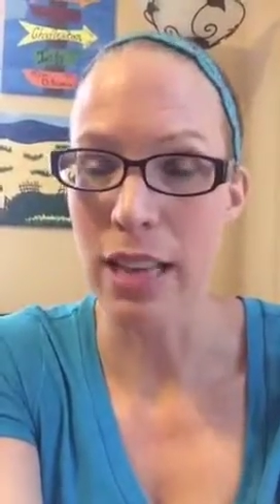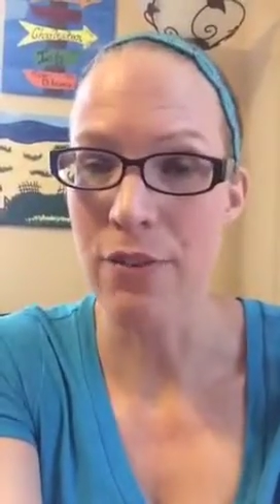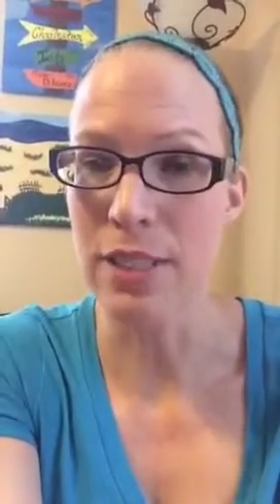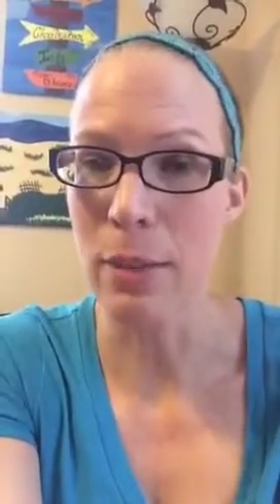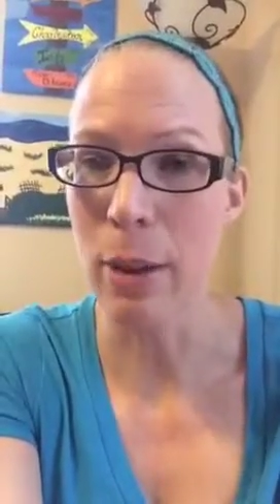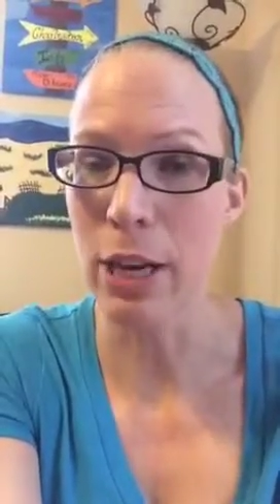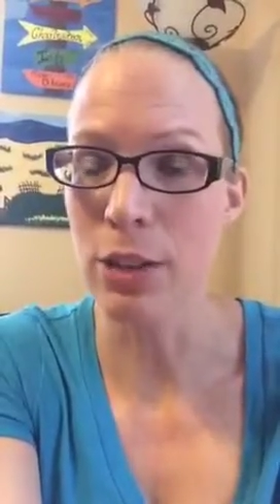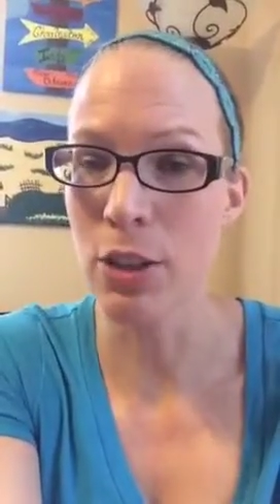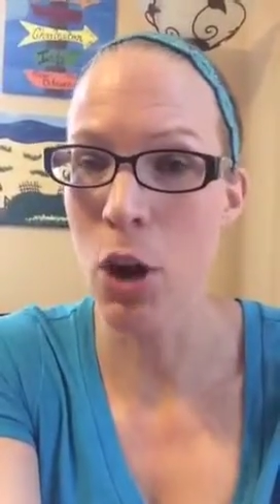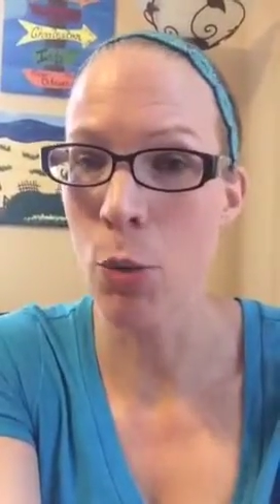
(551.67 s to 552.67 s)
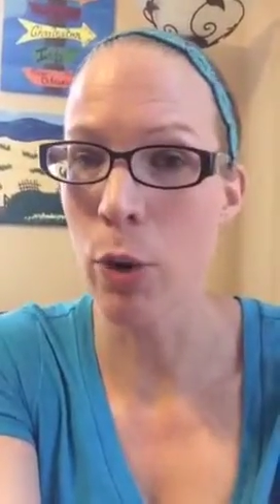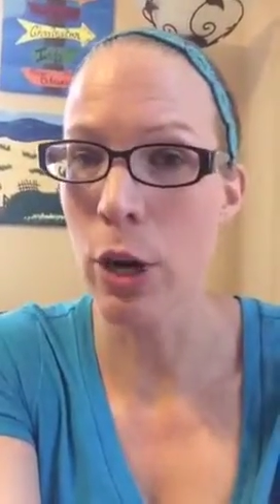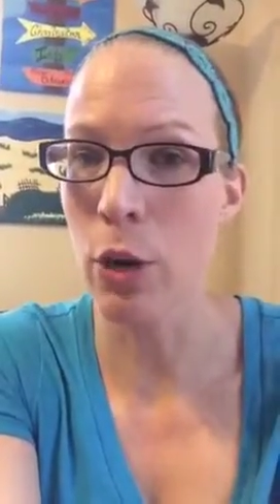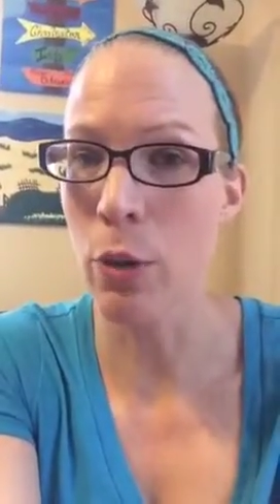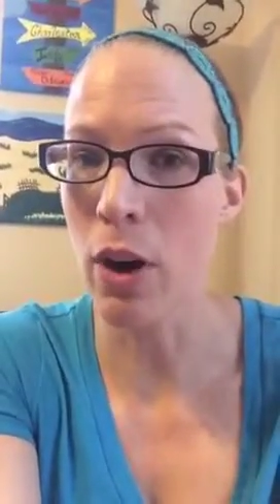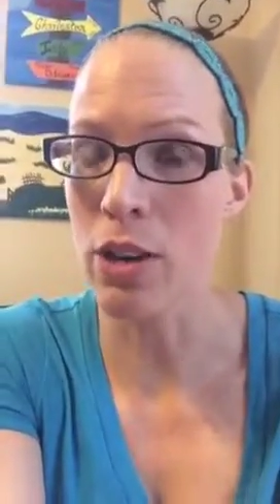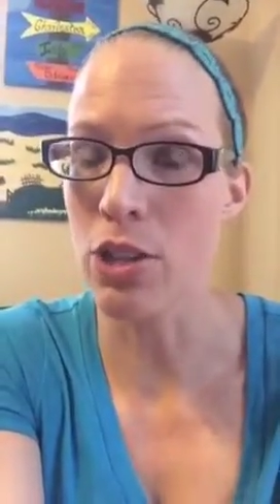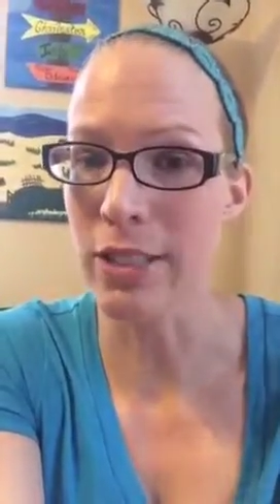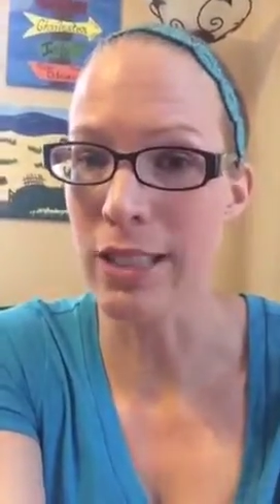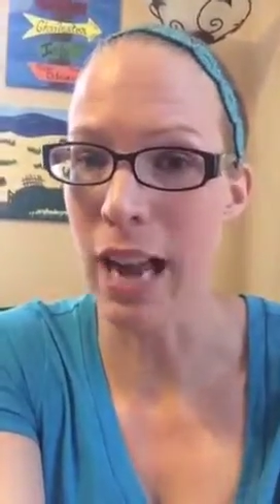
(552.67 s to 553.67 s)
If it's a Periscope where you are
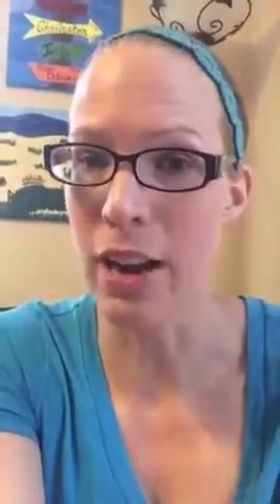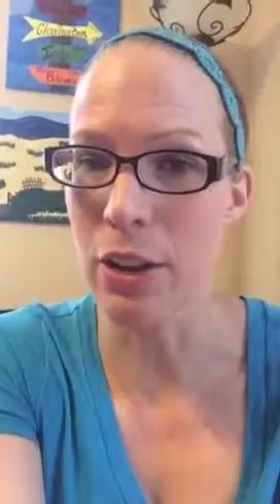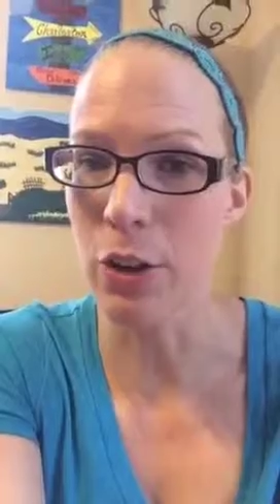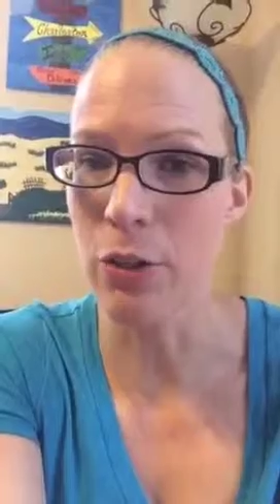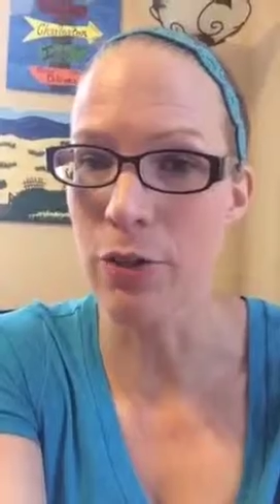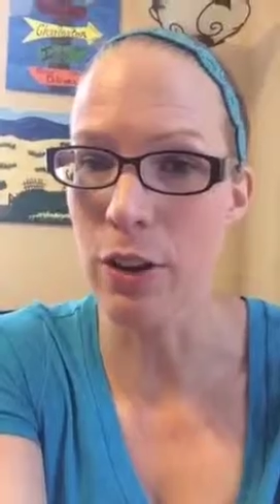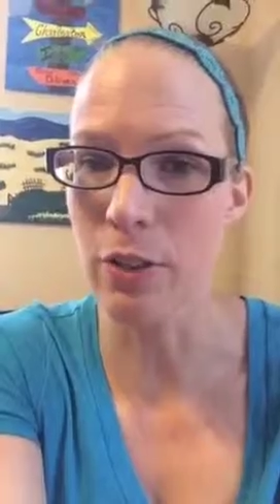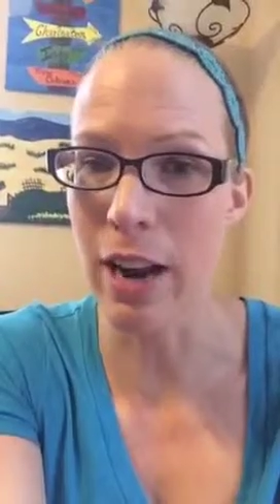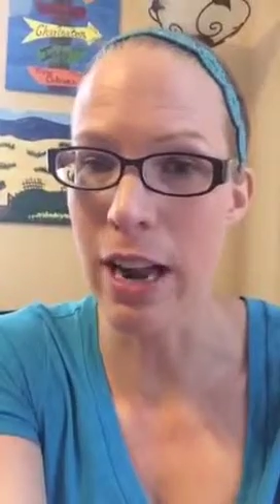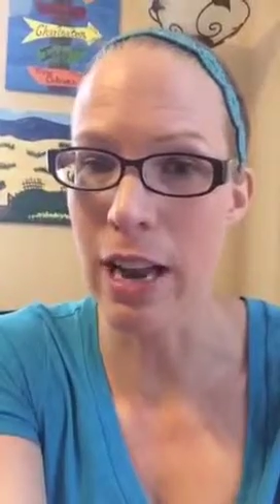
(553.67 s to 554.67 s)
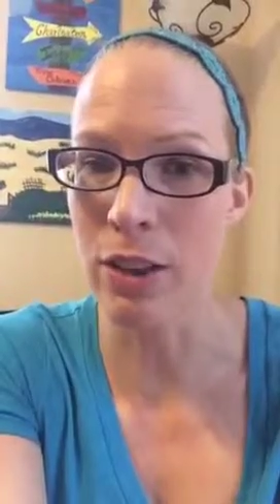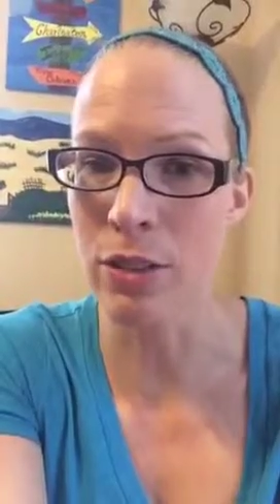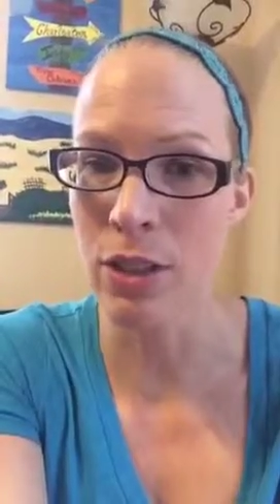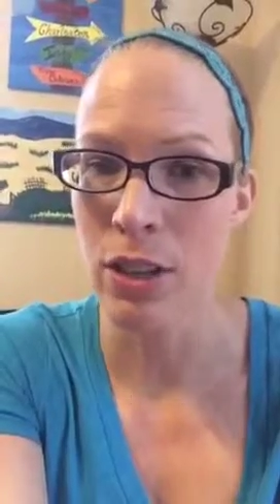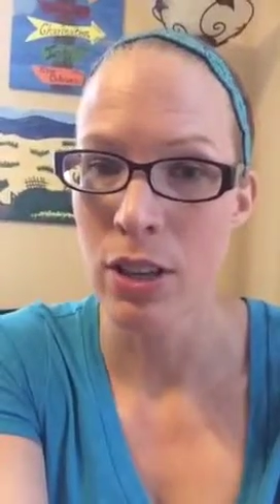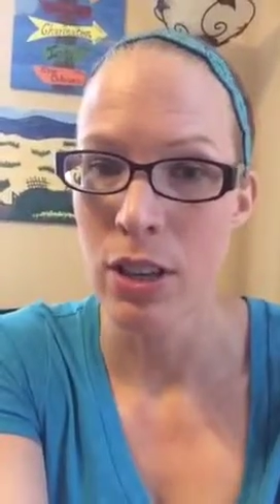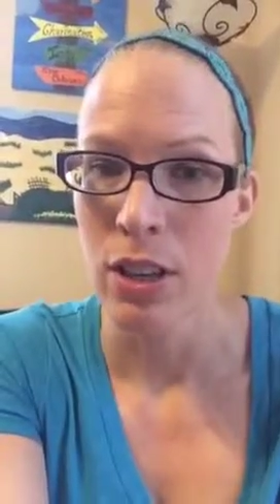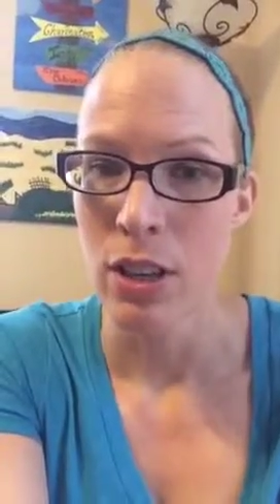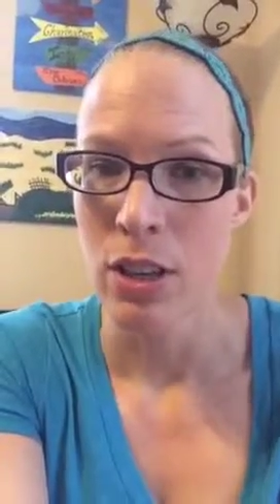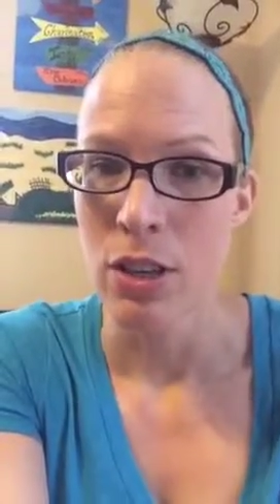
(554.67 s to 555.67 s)
just kind of goofing around,
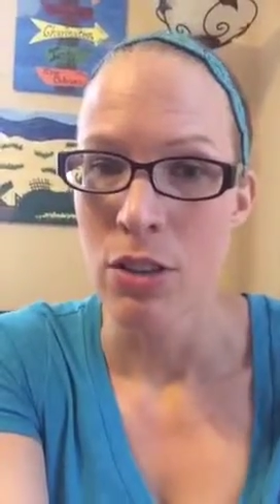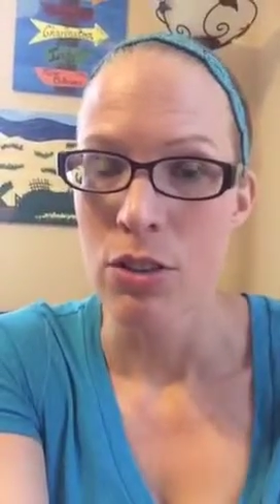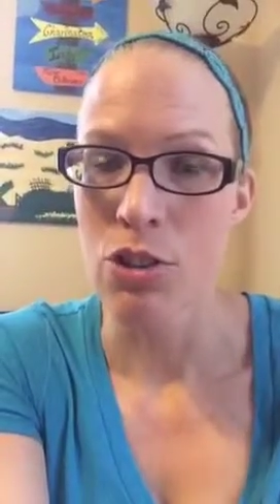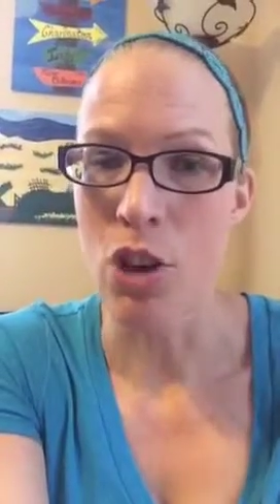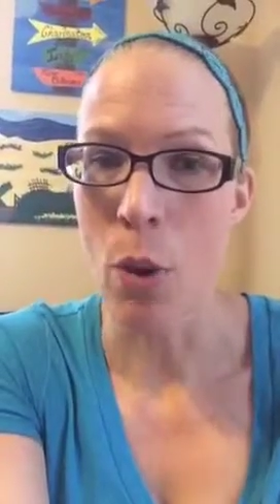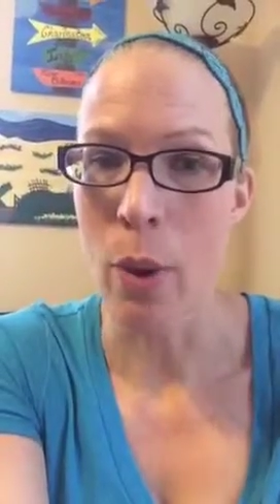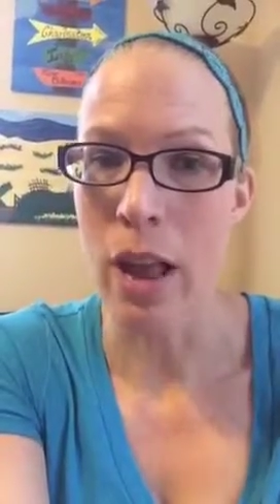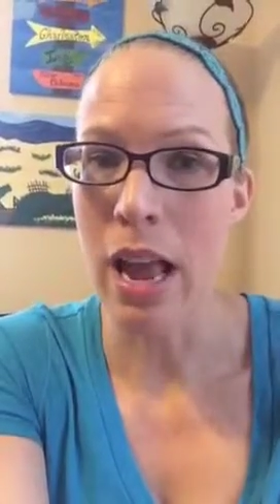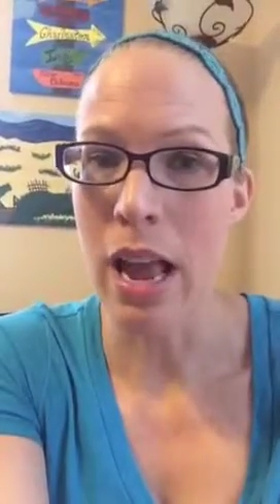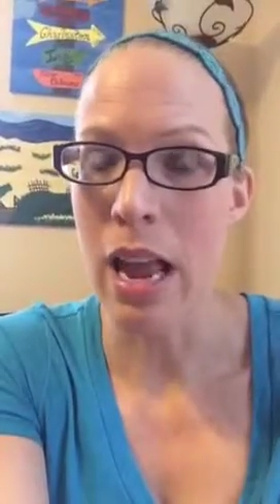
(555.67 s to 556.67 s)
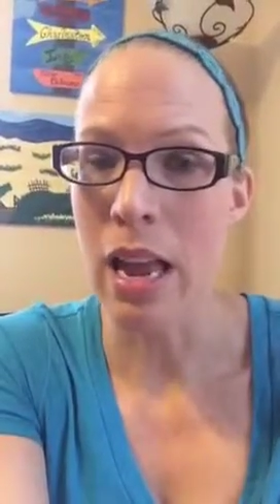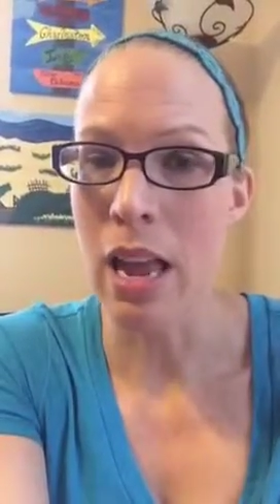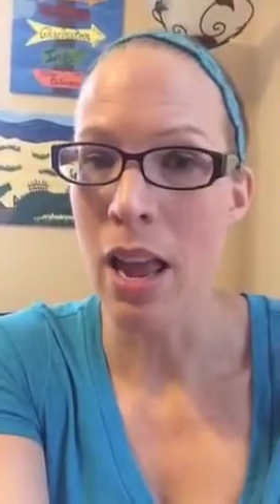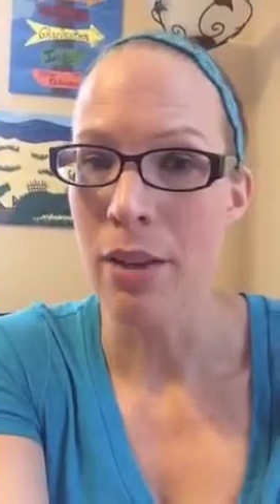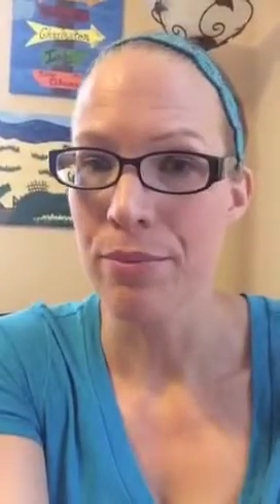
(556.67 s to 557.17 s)
showing